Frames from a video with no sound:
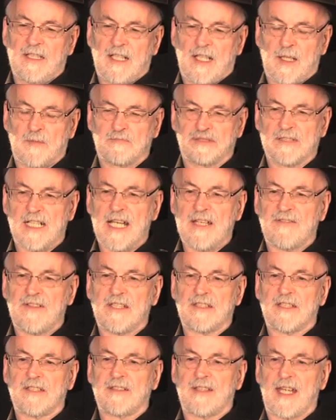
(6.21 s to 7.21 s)
a
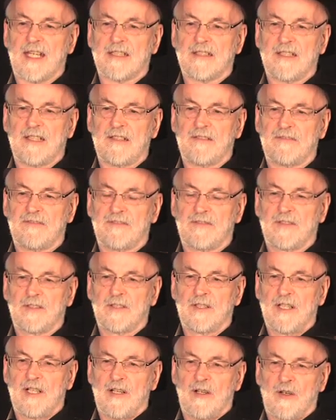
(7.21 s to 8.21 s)
private detective
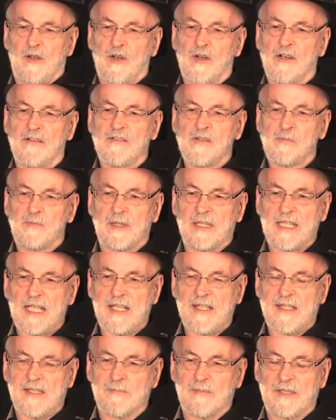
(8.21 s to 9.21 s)
or a
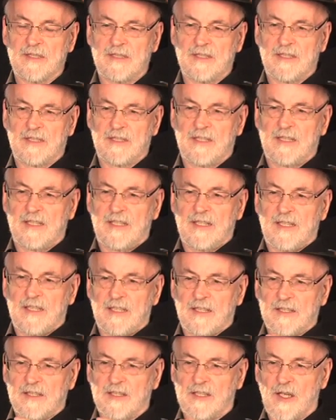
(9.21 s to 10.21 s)
policeman
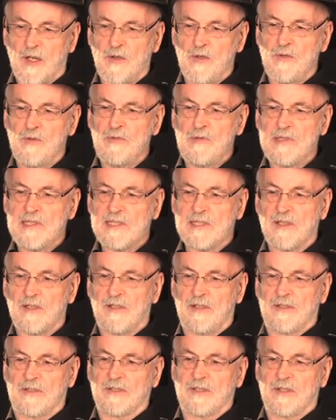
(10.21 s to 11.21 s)
goes
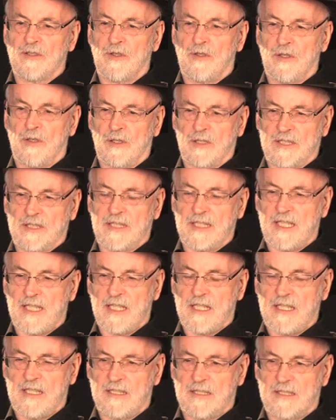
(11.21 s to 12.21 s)
on
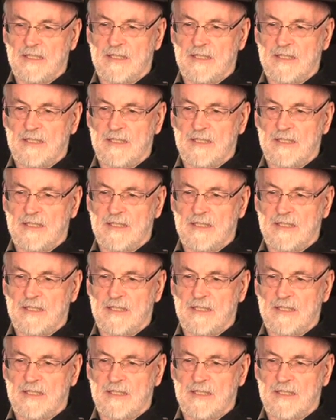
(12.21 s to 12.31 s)
holiday,